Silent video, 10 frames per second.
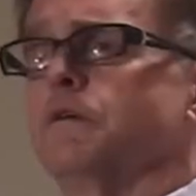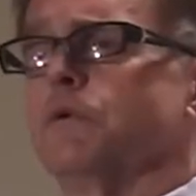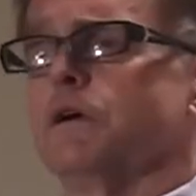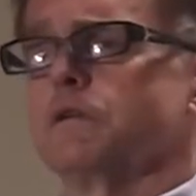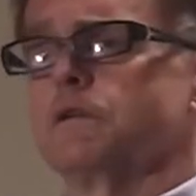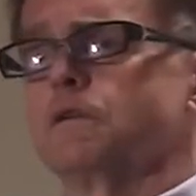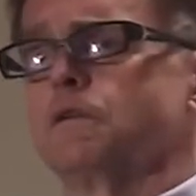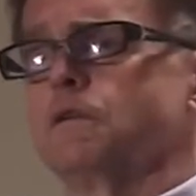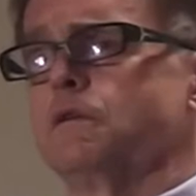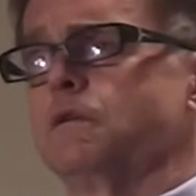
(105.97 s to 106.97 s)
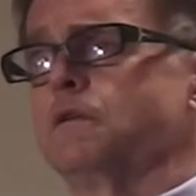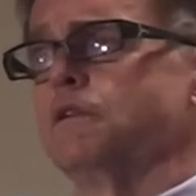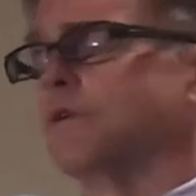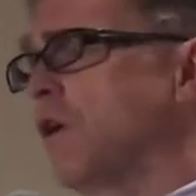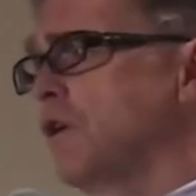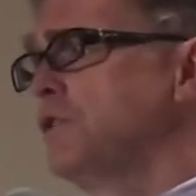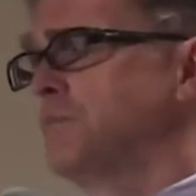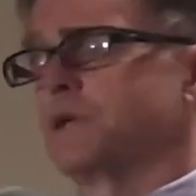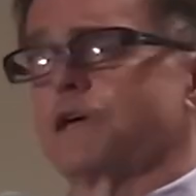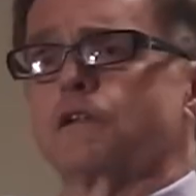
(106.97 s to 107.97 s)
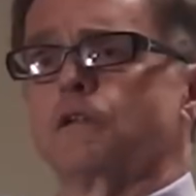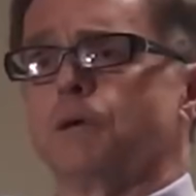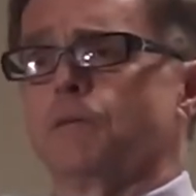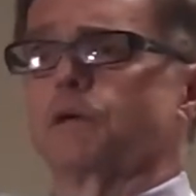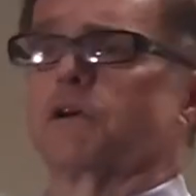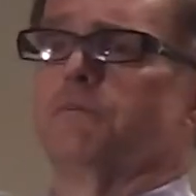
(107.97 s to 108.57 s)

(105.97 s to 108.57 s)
Well, you know, are you protecting the public?